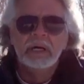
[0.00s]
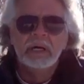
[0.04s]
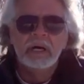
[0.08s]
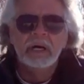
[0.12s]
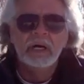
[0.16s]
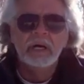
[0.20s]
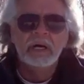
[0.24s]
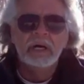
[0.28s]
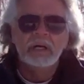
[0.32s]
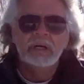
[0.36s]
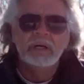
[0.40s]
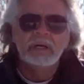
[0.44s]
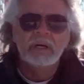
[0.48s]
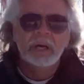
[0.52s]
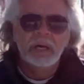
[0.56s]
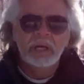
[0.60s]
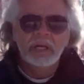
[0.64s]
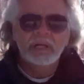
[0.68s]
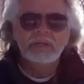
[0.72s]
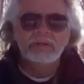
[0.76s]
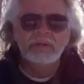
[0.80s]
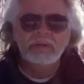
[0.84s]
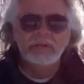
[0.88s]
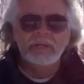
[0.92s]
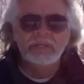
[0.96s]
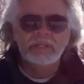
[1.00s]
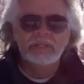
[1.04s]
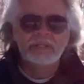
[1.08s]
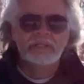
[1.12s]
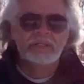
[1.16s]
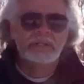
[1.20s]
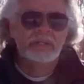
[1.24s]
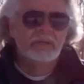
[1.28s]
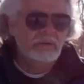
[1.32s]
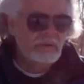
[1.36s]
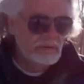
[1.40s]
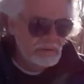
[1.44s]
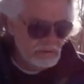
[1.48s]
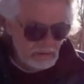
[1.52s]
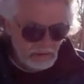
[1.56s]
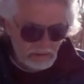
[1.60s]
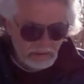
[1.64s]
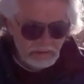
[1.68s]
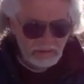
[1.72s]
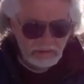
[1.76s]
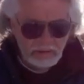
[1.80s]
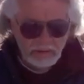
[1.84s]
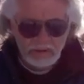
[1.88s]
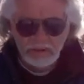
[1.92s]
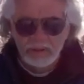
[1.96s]
uh, hydrates or,
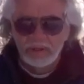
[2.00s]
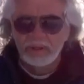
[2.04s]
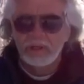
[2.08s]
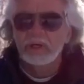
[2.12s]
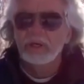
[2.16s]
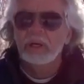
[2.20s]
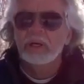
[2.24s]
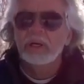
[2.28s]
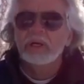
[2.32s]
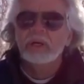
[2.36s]
or,